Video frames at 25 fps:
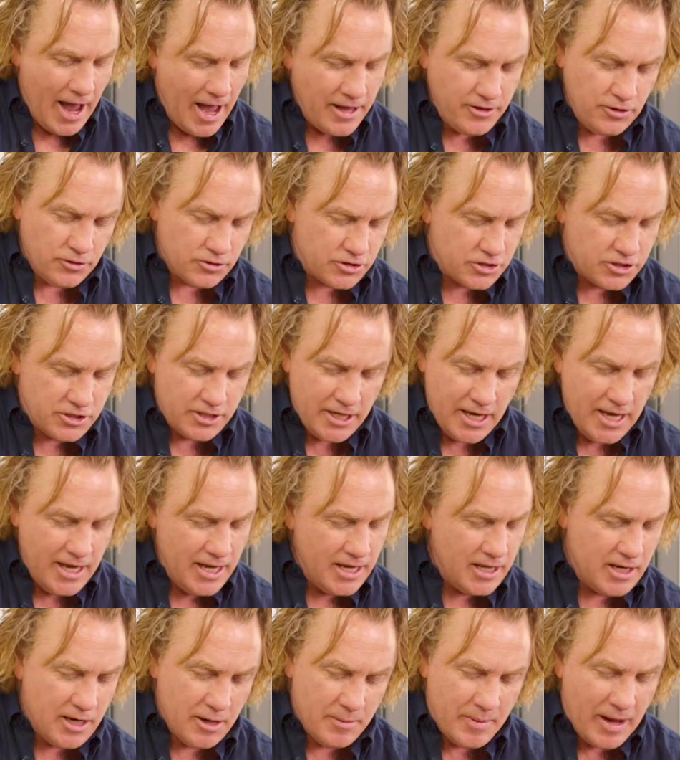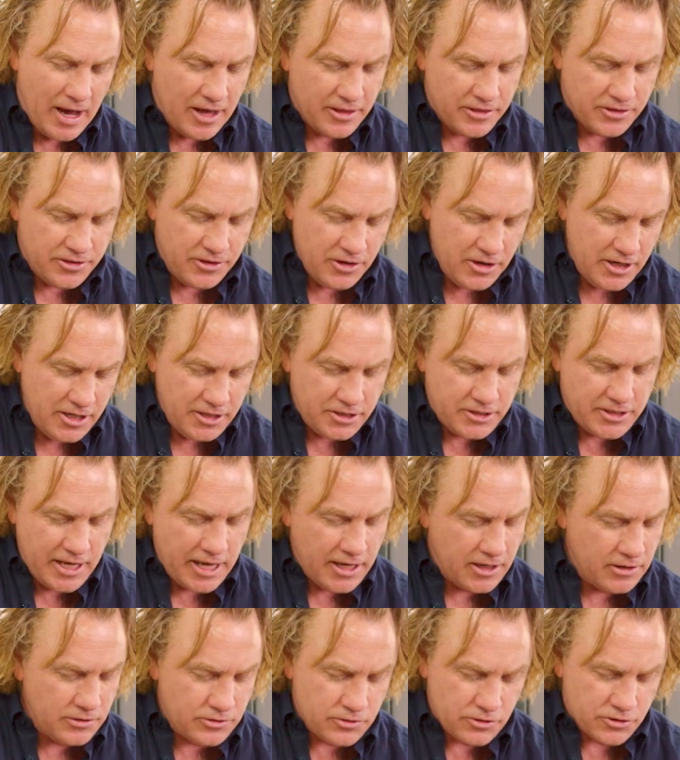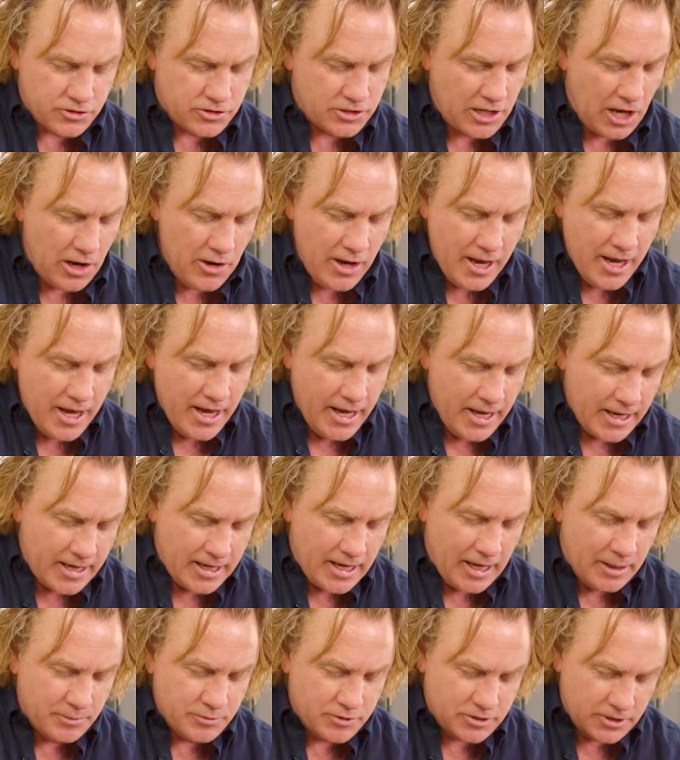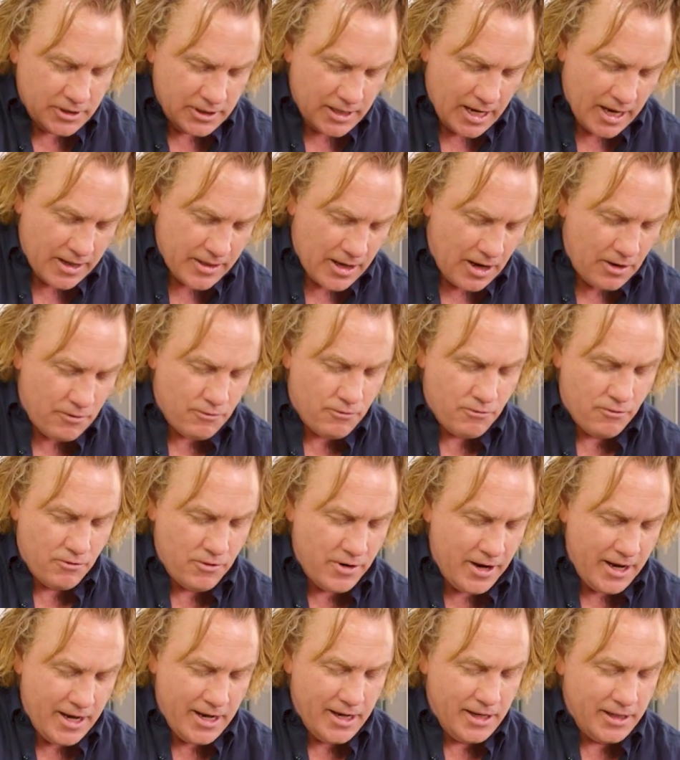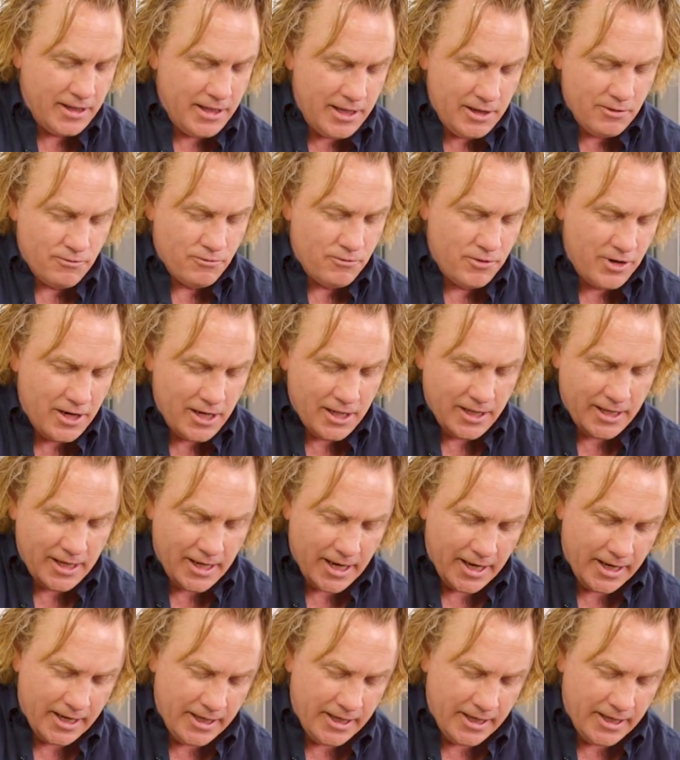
And you'll see in about 30 seconds or so, it comes together really, really